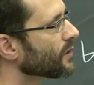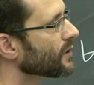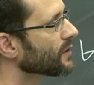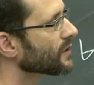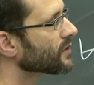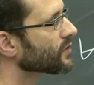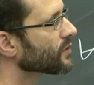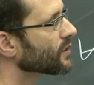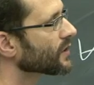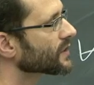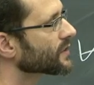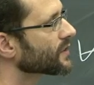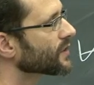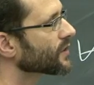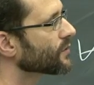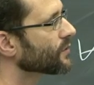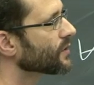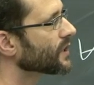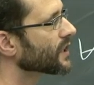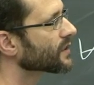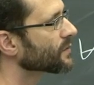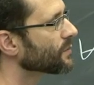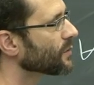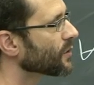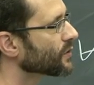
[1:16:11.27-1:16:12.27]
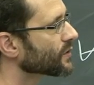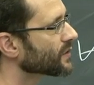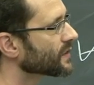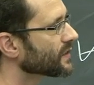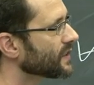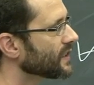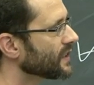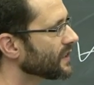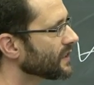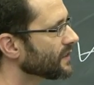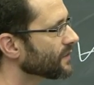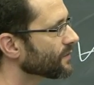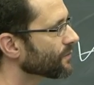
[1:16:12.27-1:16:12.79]
also has degree at most
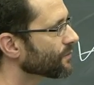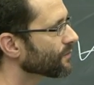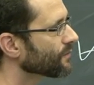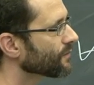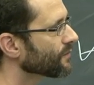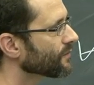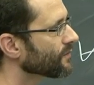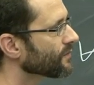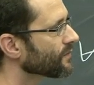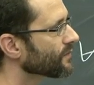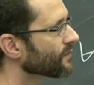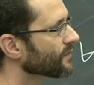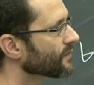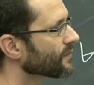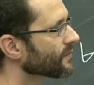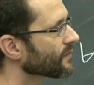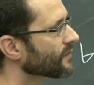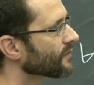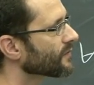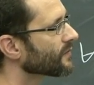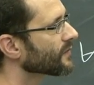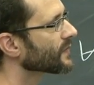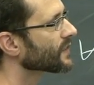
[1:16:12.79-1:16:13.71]
d. Ah,